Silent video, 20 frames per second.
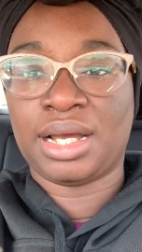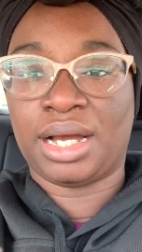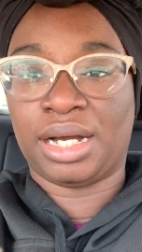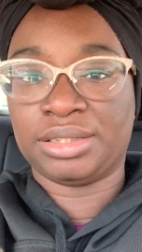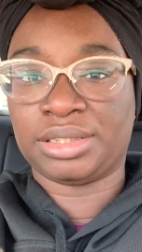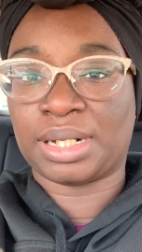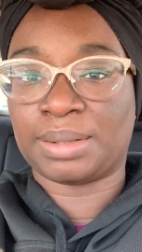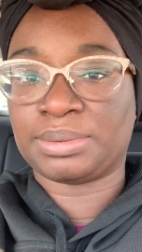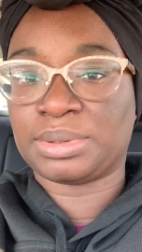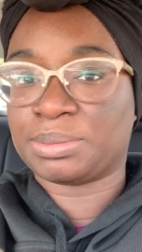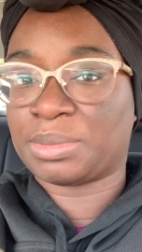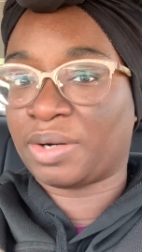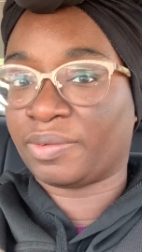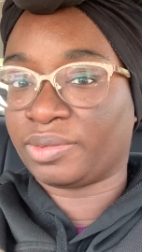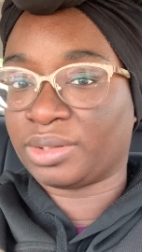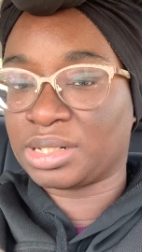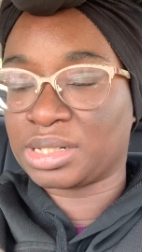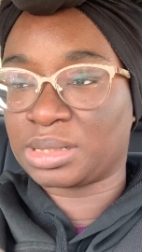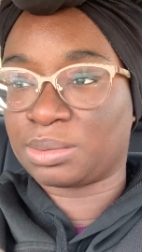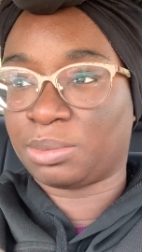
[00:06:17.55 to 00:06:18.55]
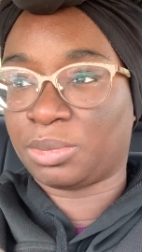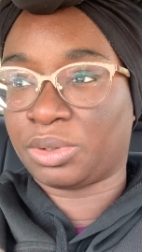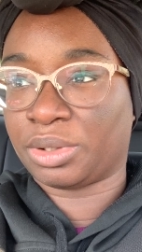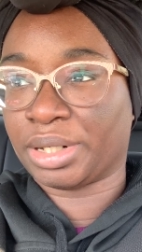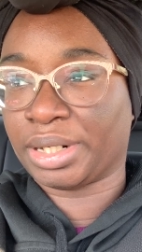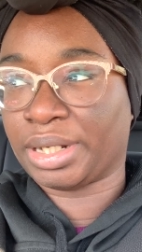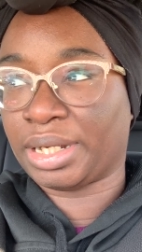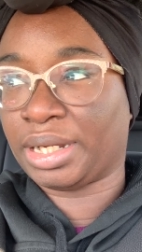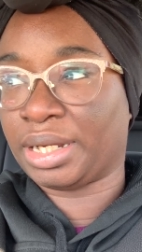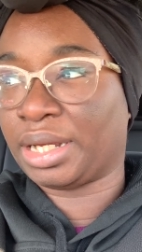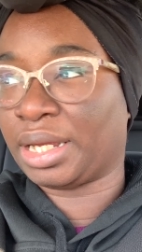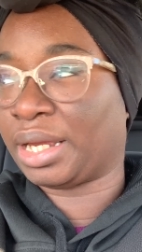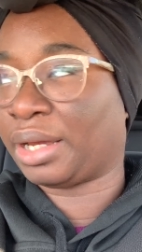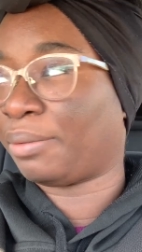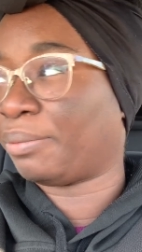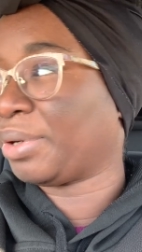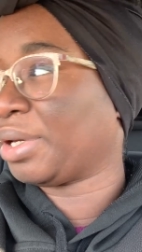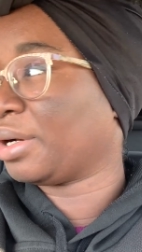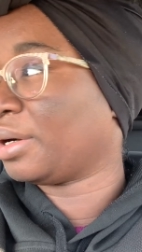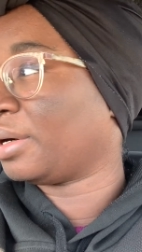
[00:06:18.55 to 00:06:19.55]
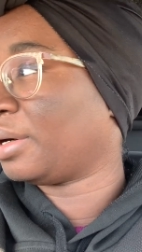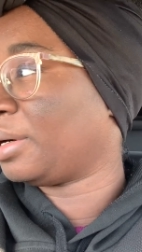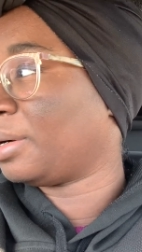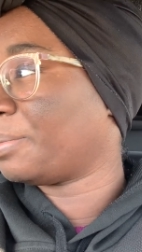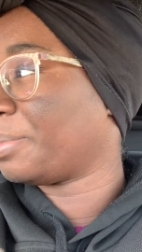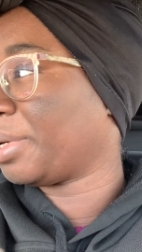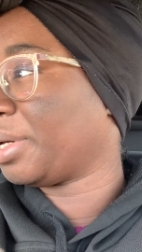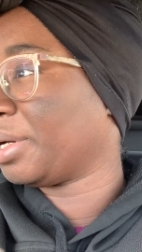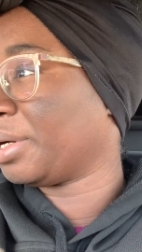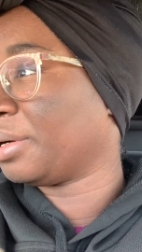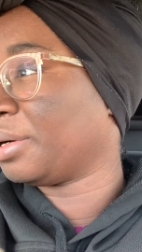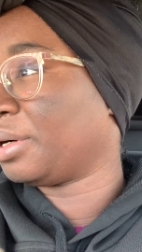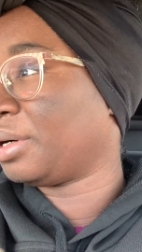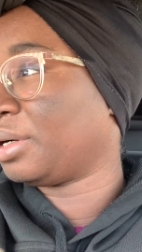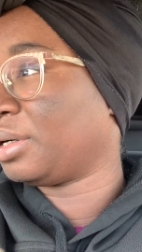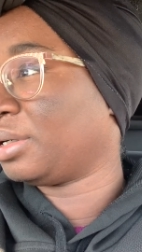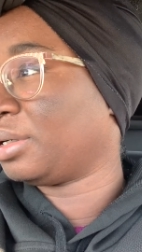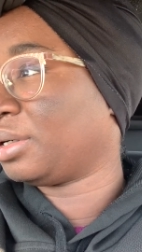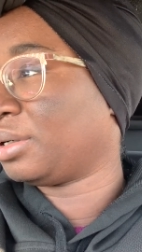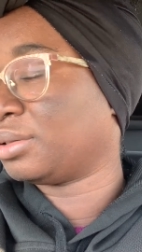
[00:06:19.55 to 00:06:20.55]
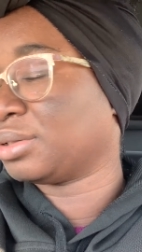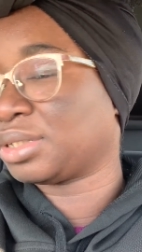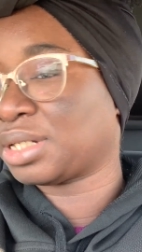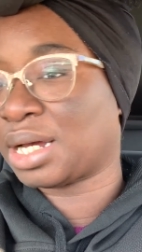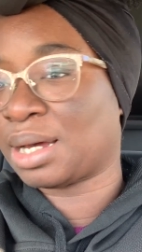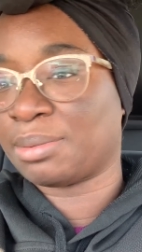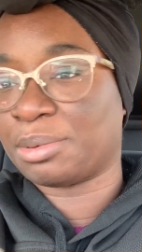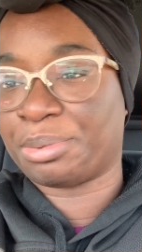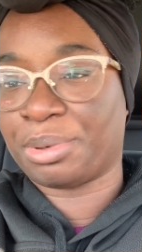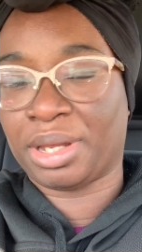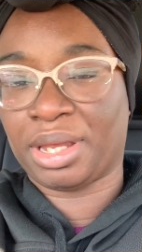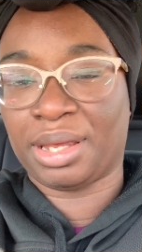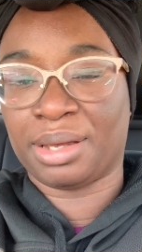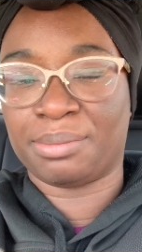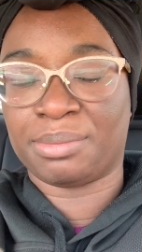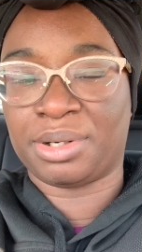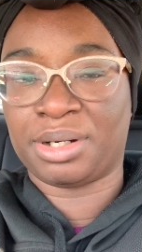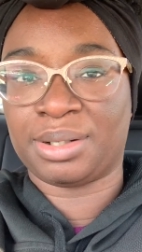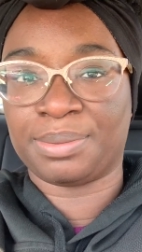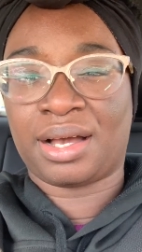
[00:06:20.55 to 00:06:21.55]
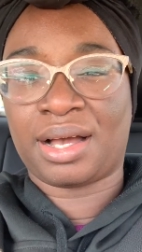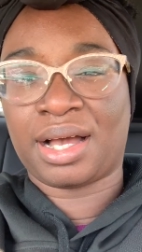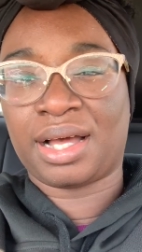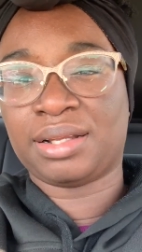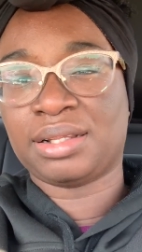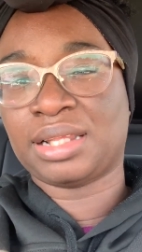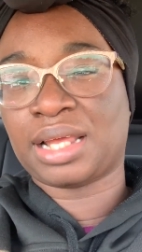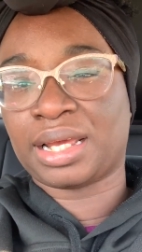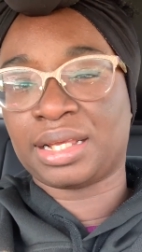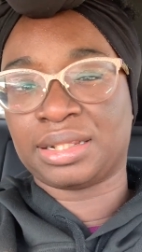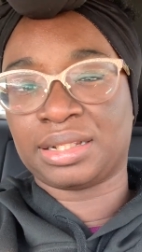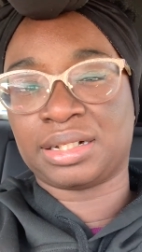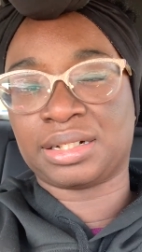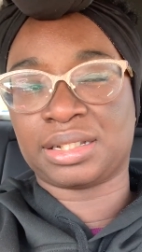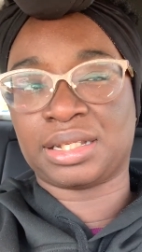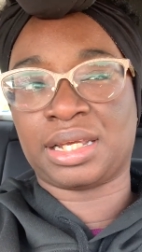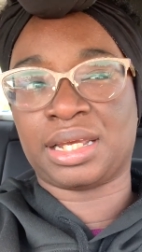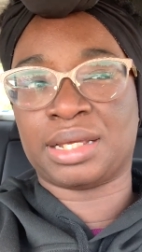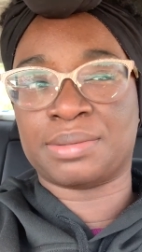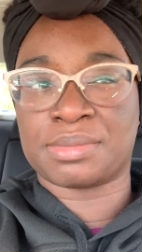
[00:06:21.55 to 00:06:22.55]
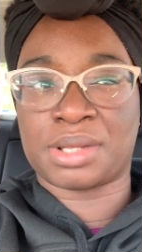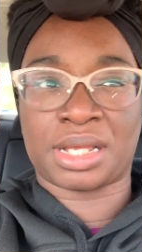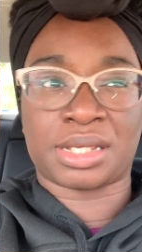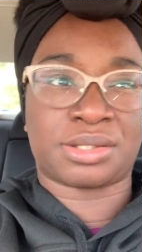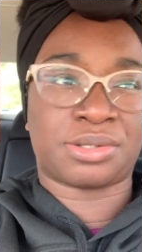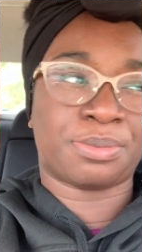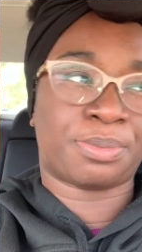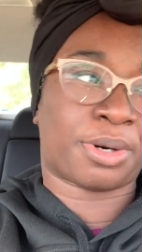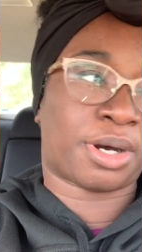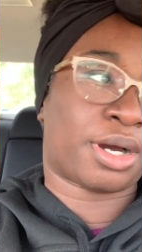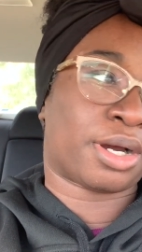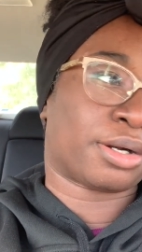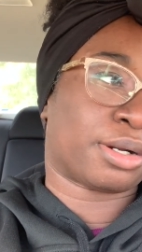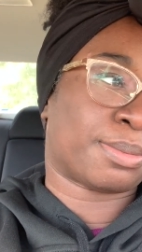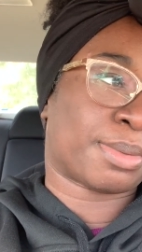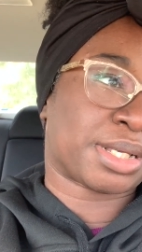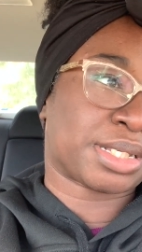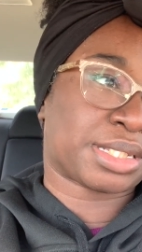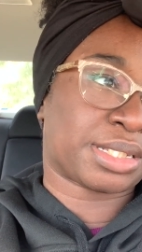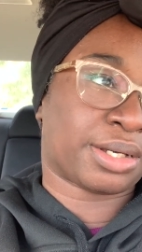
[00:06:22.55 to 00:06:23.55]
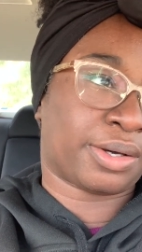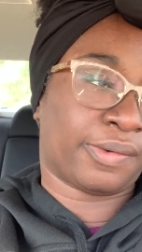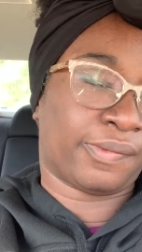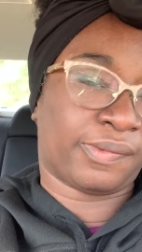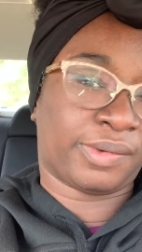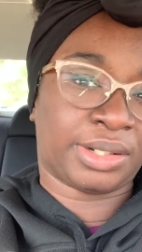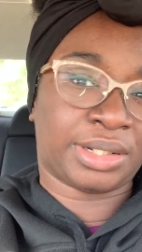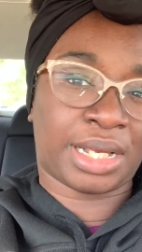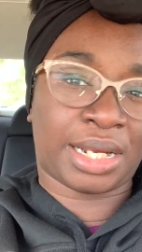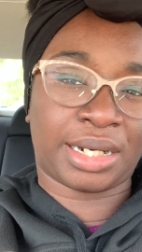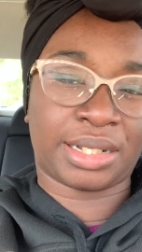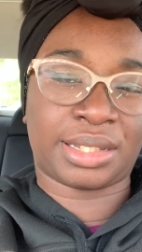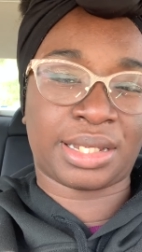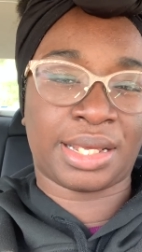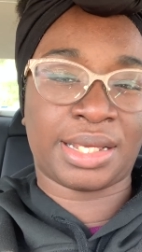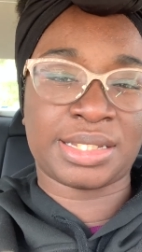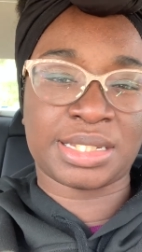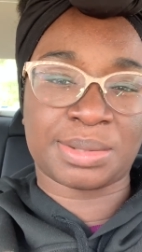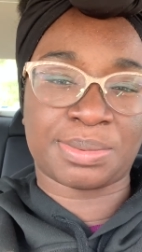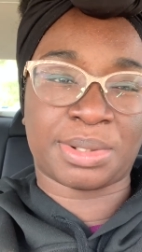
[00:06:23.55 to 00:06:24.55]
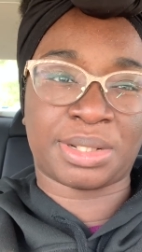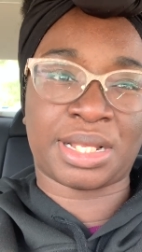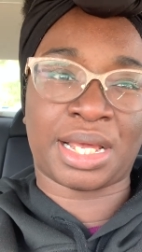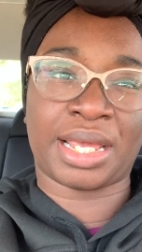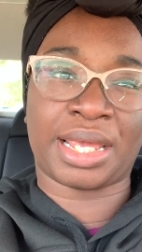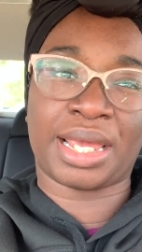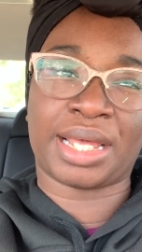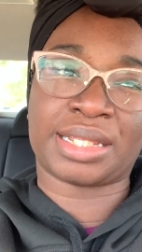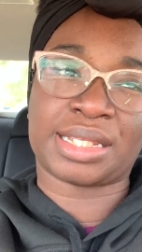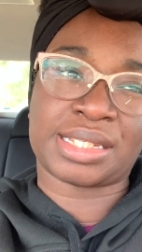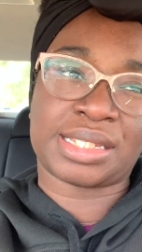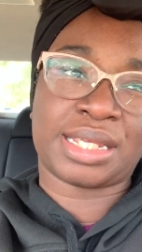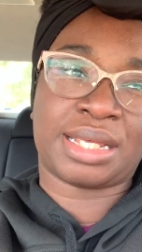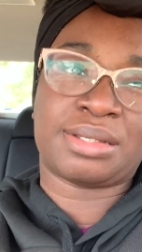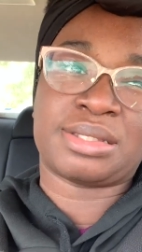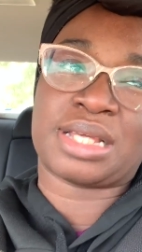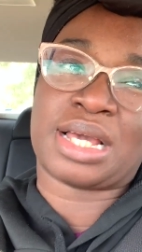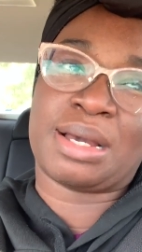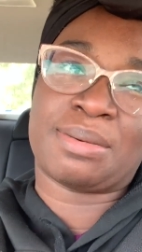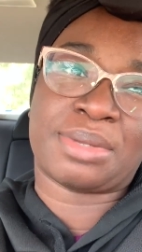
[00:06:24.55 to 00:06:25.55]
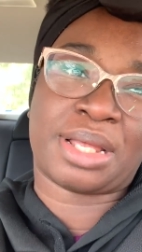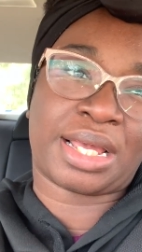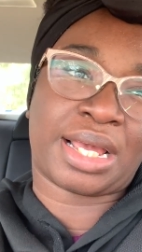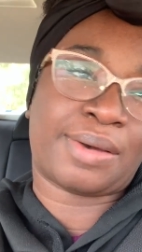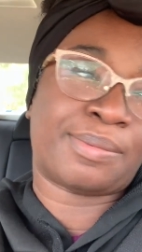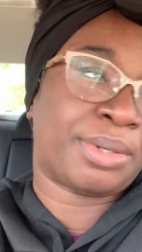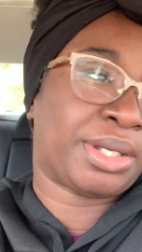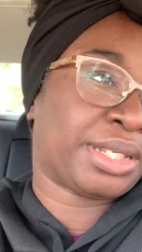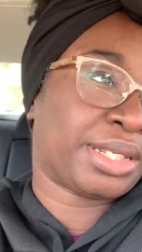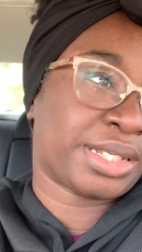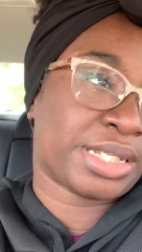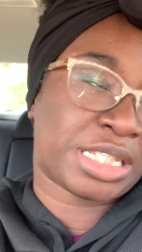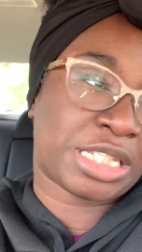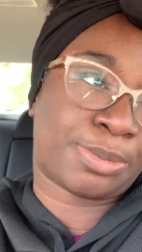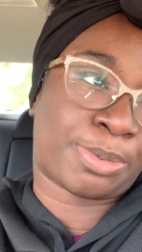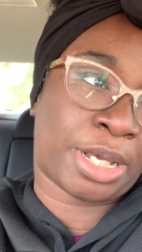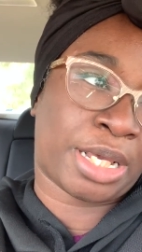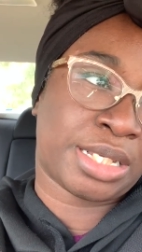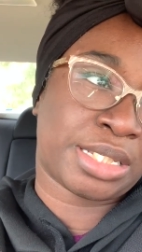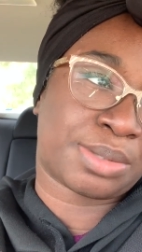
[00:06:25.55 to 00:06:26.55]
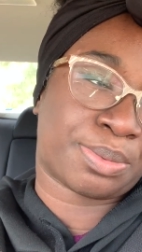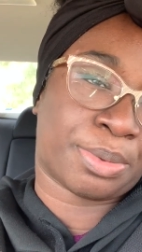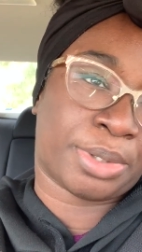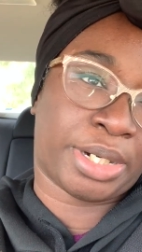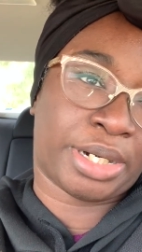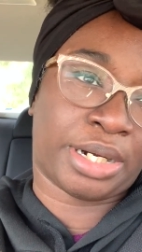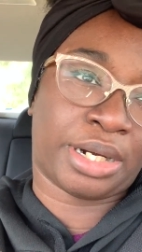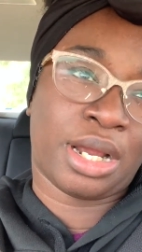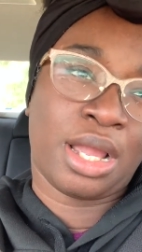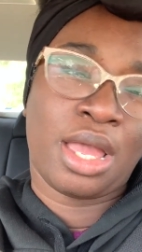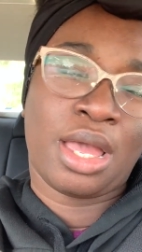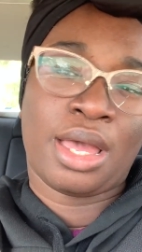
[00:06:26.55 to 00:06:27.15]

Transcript: I dropped him off this morning and we are up here on time to pick him up. I, I, like literally am like super hard on myself for a lot of things, but like at the same time, like I'm in this space where